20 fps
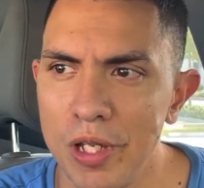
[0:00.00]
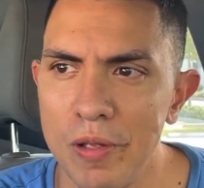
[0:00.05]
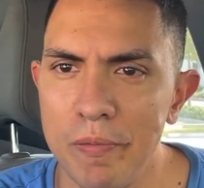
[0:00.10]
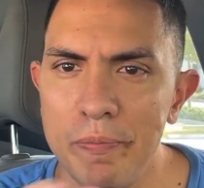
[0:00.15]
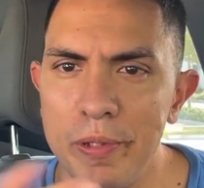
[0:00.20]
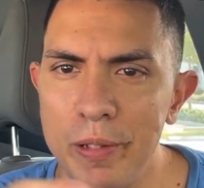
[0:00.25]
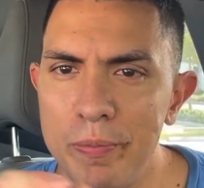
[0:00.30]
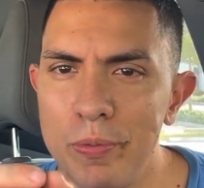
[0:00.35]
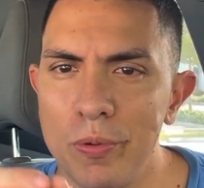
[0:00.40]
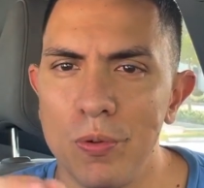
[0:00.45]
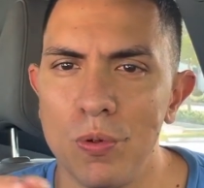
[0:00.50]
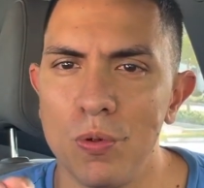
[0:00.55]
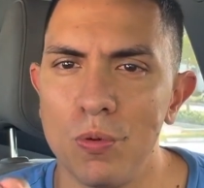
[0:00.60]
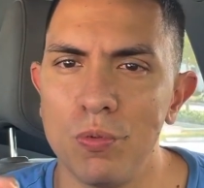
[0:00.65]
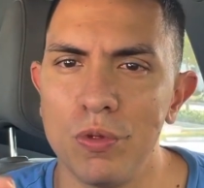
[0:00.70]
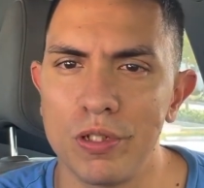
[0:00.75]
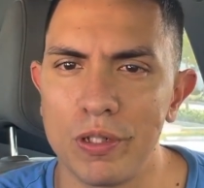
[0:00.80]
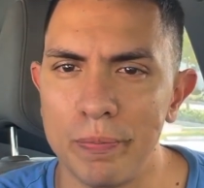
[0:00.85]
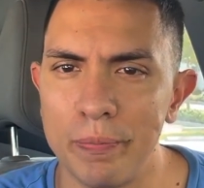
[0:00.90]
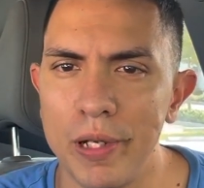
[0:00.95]
people
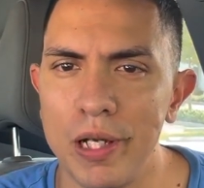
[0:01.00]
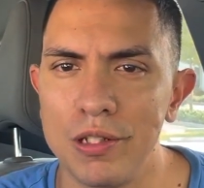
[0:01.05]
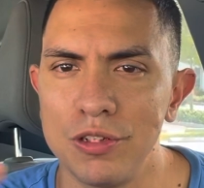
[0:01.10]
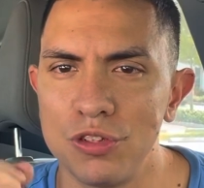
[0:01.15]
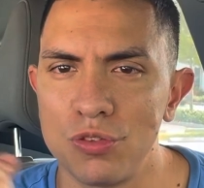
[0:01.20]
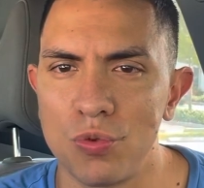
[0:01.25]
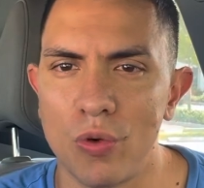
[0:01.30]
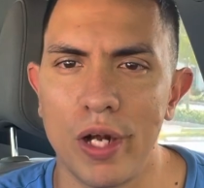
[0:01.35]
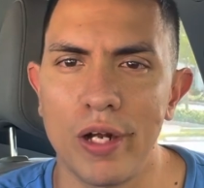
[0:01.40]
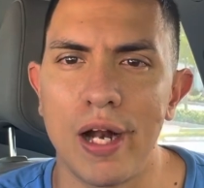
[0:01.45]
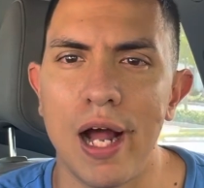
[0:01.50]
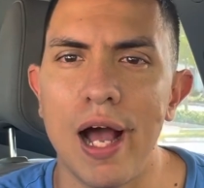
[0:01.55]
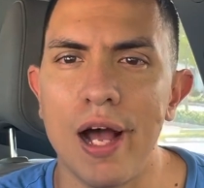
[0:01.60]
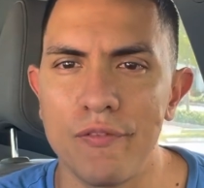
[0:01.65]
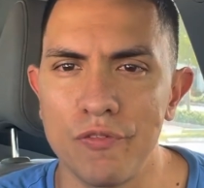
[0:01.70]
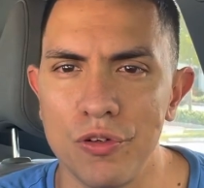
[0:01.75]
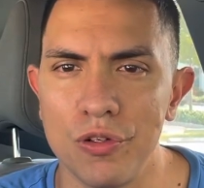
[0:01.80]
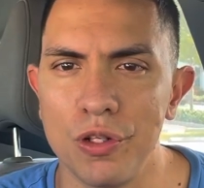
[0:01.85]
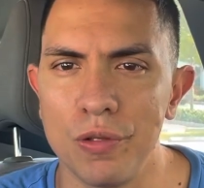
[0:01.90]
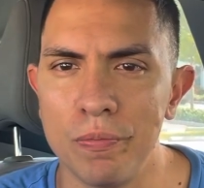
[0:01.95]
with the pens right
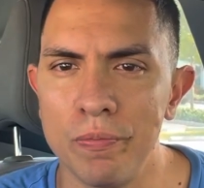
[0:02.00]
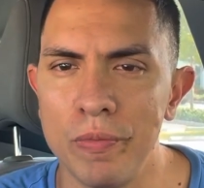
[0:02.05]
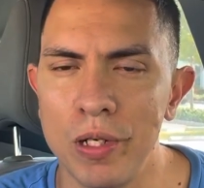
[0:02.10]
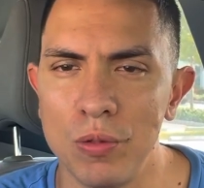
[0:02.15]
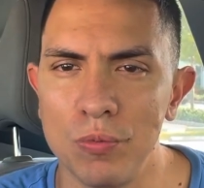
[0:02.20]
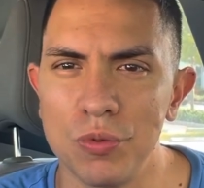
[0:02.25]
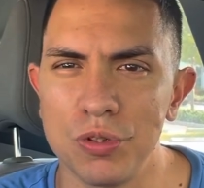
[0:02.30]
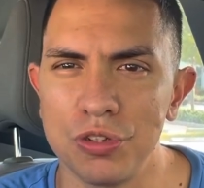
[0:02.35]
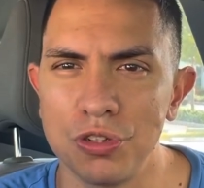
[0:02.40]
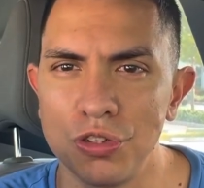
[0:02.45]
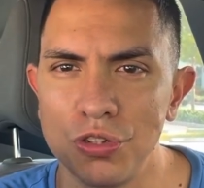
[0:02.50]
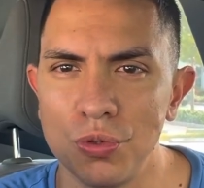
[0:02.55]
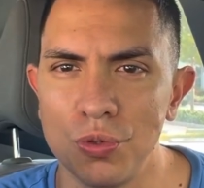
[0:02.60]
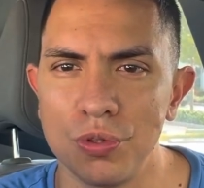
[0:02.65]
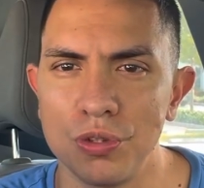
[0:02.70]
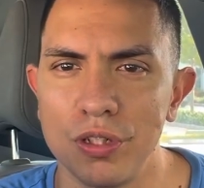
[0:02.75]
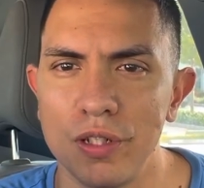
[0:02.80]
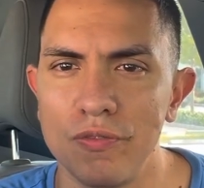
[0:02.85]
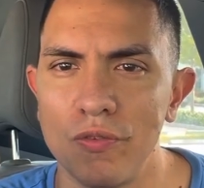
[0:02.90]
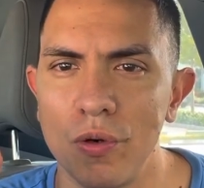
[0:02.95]
after the men with the
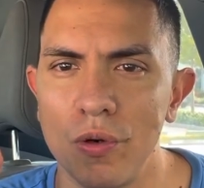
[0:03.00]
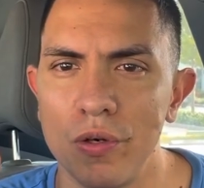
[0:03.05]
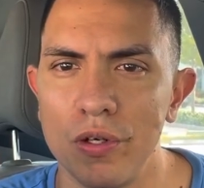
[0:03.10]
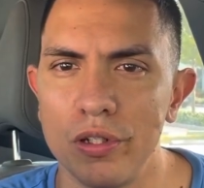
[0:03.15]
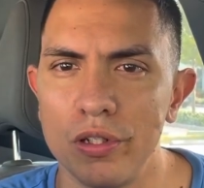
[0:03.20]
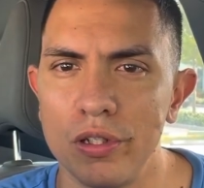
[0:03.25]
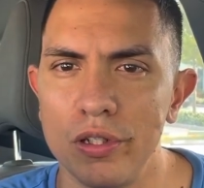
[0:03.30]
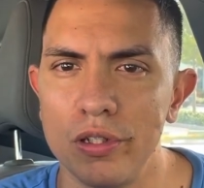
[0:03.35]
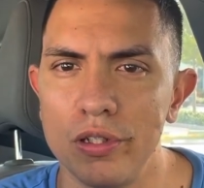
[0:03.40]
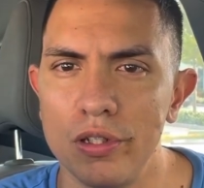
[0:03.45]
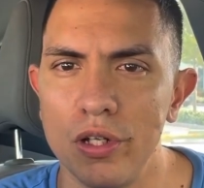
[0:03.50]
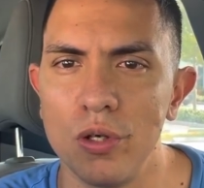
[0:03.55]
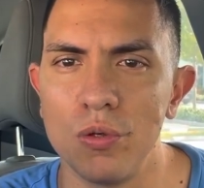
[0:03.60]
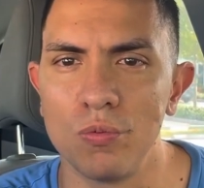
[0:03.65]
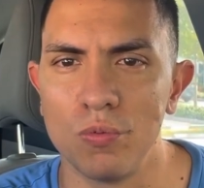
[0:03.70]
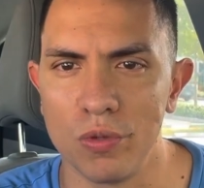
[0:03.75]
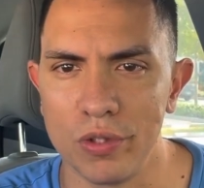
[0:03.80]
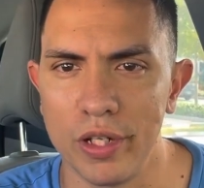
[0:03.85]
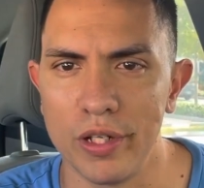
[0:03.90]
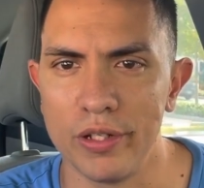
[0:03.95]
swords have already
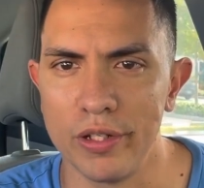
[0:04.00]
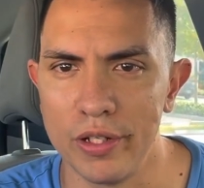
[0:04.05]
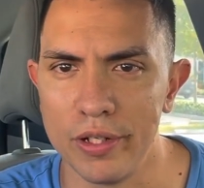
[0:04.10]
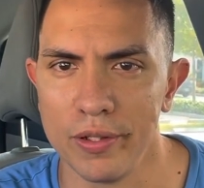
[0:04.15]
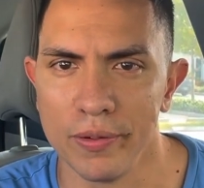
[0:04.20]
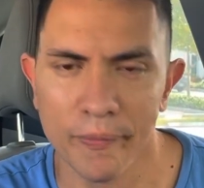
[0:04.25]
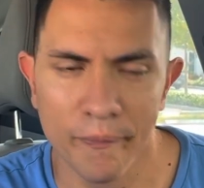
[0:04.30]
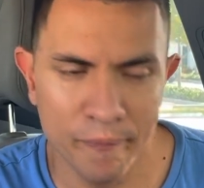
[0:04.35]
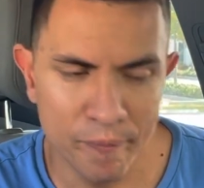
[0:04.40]
done what they did.